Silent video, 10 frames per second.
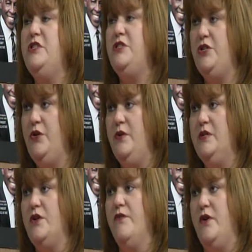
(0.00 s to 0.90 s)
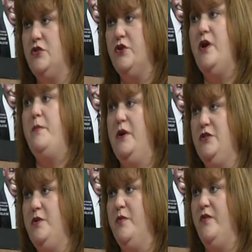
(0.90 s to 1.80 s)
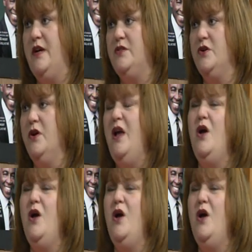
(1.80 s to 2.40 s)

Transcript: Toon is our foster grandparent supervisor.